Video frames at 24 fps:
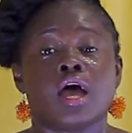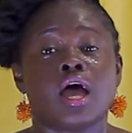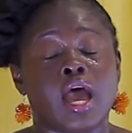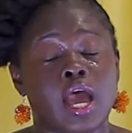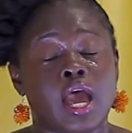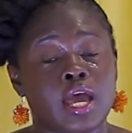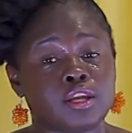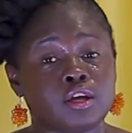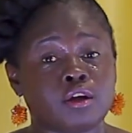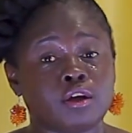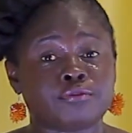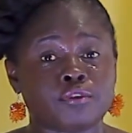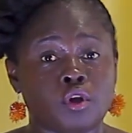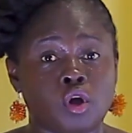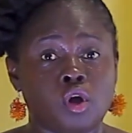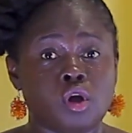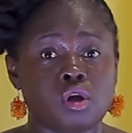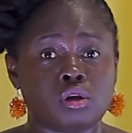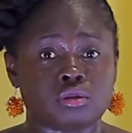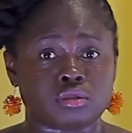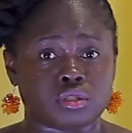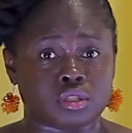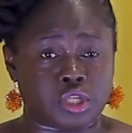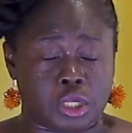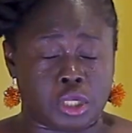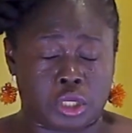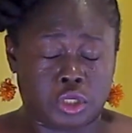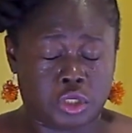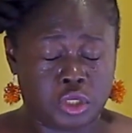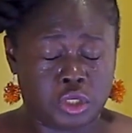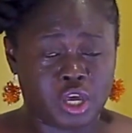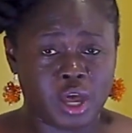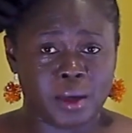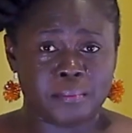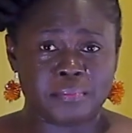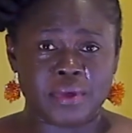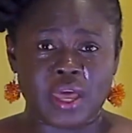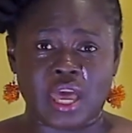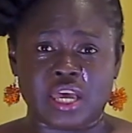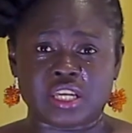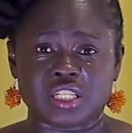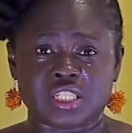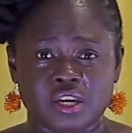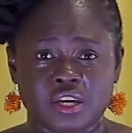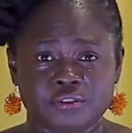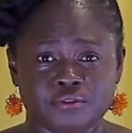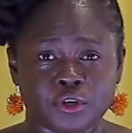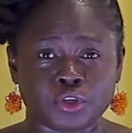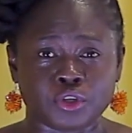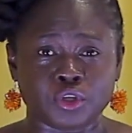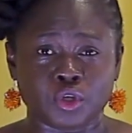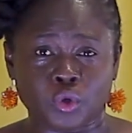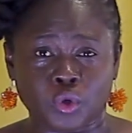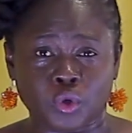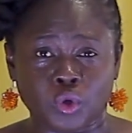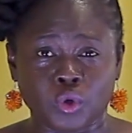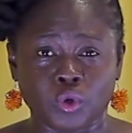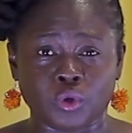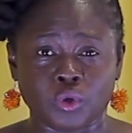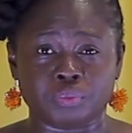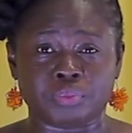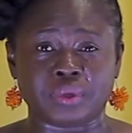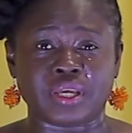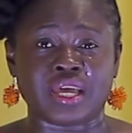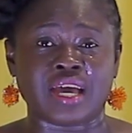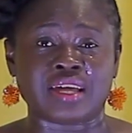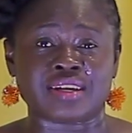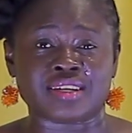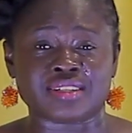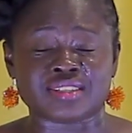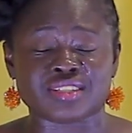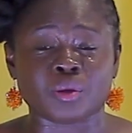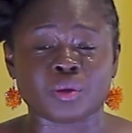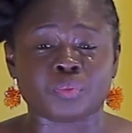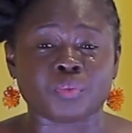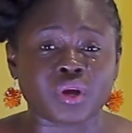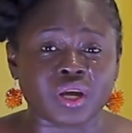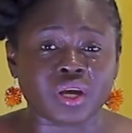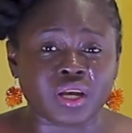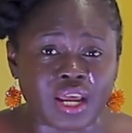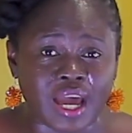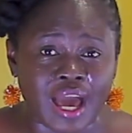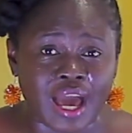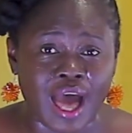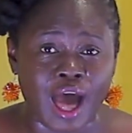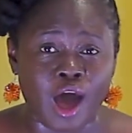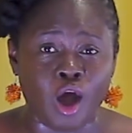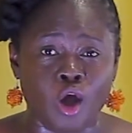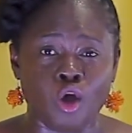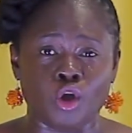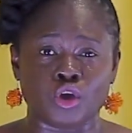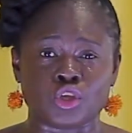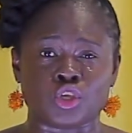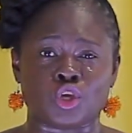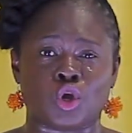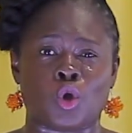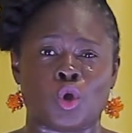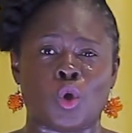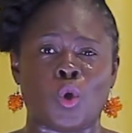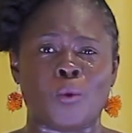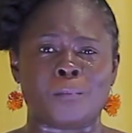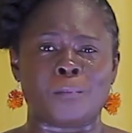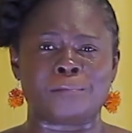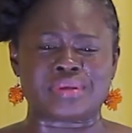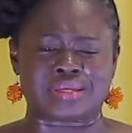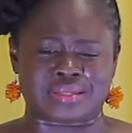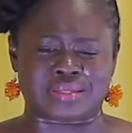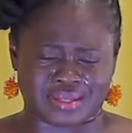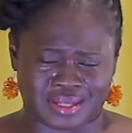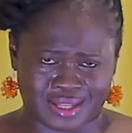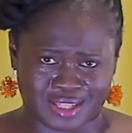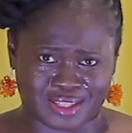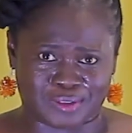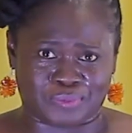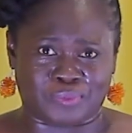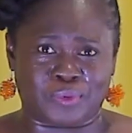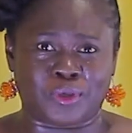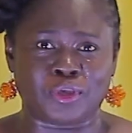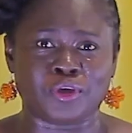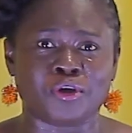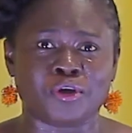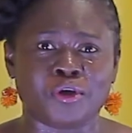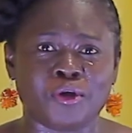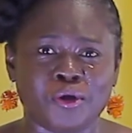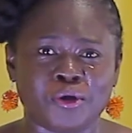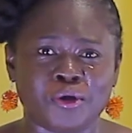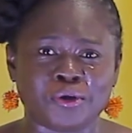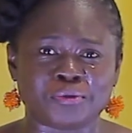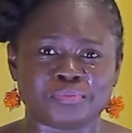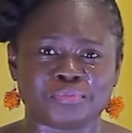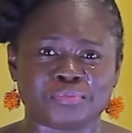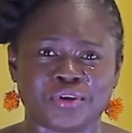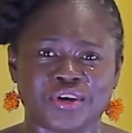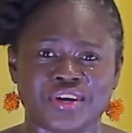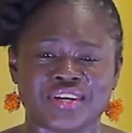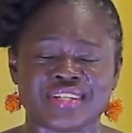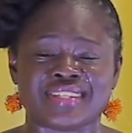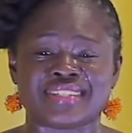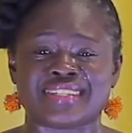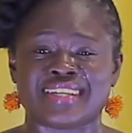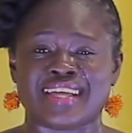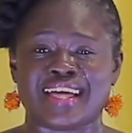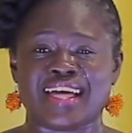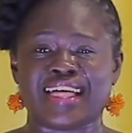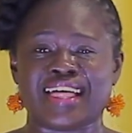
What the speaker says: and of course, you can be a chef on your own, be an entrepreneur, own your own business, be your own boss.